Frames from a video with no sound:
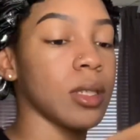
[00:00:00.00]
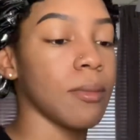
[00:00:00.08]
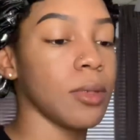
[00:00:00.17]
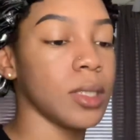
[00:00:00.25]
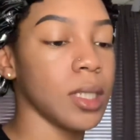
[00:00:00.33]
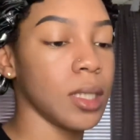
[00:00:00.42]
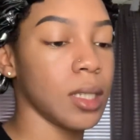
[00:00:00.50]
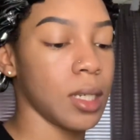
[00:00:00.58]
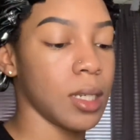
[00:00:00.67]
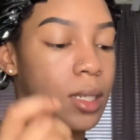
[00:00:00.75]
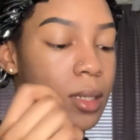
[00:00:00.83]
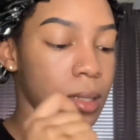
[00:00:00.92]
using
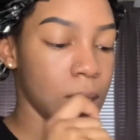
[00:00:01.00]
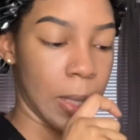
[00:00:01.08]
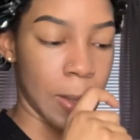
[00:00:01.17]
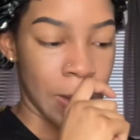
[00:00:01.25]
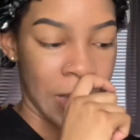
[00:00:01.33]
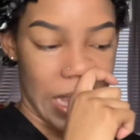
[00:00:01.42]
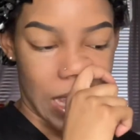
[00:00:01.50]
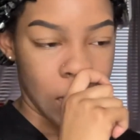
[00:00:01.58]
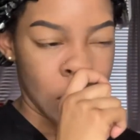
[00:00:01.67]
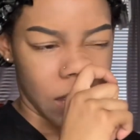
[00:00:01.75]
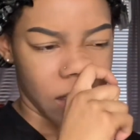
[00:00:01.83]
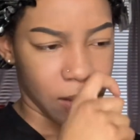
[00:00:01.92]
the
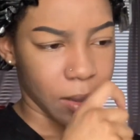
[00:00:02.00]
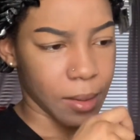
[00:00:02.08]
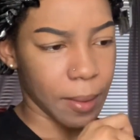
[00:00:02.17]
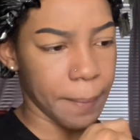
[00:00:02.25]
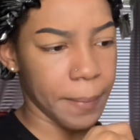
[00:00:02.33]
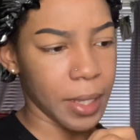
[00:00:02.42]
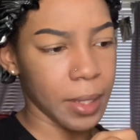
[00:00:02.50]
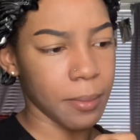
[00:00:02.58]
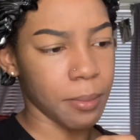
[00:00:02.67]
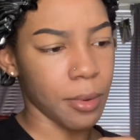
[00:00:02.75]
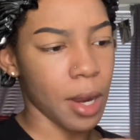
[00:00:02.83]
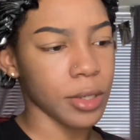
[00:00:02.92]

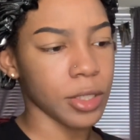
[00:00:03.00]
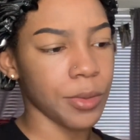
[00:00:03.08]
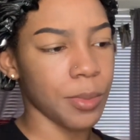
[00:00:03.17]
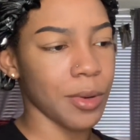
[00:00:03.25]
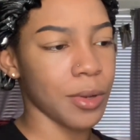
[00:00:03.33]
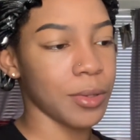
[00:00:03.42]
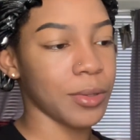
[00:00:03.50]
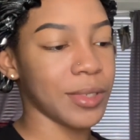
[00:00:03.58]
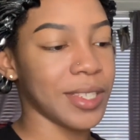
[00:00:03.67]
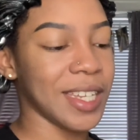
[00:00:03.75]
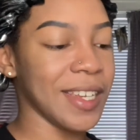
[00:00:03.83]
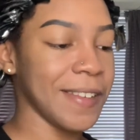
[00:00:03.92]
Bronner's
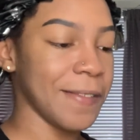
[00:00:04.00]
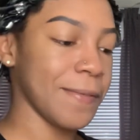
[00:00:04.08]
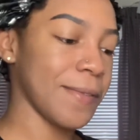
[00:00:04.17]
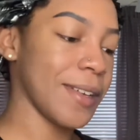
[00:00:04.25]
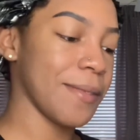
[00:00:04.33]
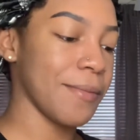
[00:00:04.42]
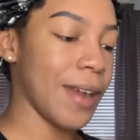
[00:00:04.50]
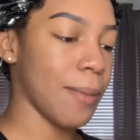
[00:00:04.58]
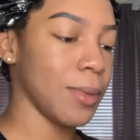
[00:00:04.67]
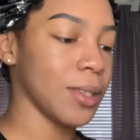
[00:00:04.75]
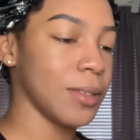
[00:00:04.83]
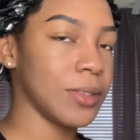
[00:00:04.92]
Bros
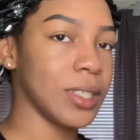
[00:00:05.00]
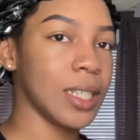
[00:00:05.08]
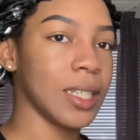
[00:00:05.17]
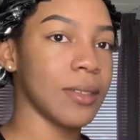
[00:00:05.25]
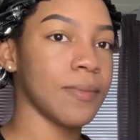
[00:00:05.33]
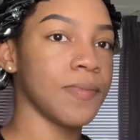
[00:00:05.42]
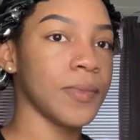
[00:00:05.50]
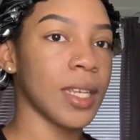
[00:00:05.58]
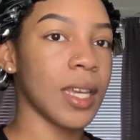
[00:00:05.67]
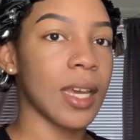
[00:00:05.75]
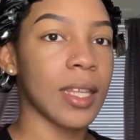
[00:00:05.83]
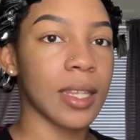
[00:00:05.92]
wrapping lotion.
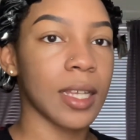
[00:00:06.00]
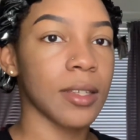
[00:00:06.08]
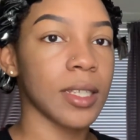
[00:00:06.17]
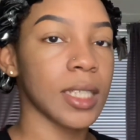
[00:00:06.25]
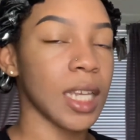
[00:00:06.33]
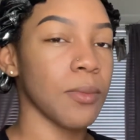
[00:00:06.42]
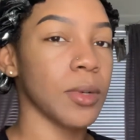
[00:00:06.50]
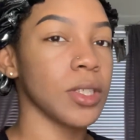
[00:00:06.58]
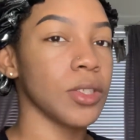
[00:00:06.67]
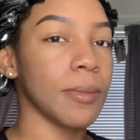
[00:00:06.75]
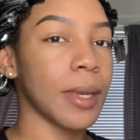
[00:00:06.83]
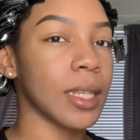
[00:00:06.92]
They're the same ones
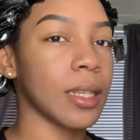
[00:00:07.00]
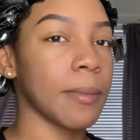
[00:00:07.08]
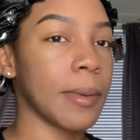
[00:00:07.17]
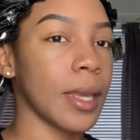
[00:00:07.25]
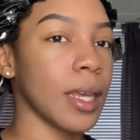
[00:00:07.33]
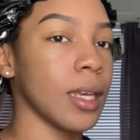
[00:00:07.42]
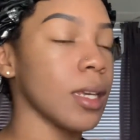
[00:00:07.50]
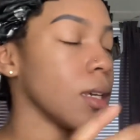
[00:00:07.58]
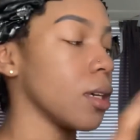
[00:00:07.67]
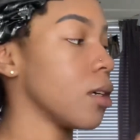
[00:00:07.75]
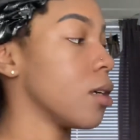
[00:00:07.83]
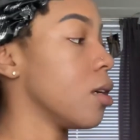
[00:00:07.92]
who make the pink
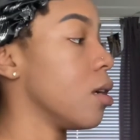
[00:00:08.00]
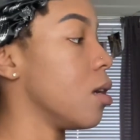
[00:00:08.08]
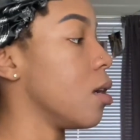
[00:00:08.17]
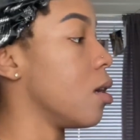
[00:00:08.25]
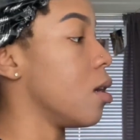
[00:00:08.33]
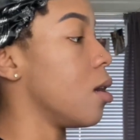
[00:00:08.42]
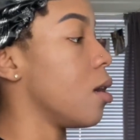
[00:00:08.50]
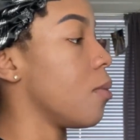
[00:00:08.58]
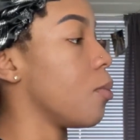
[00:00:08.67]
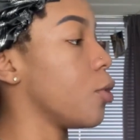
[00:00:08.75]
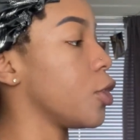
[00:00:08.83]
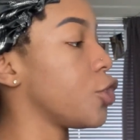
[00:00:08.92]

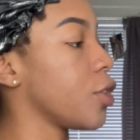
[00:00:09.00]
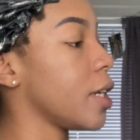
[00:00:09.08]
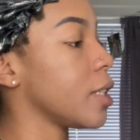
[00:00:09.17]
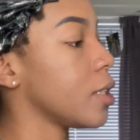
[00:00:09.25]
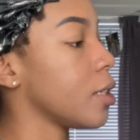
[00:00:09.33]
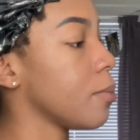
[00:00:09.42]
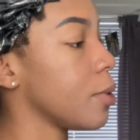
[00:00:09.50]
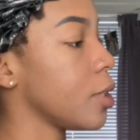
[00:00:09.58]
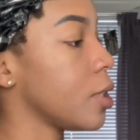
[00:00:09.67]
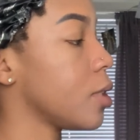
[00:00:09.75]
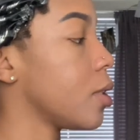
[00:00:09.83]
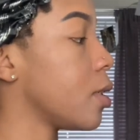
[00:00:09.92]
moisturizer, I'm pretty
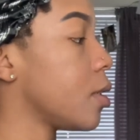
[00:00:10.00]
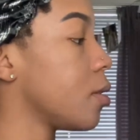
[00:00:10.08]
sure.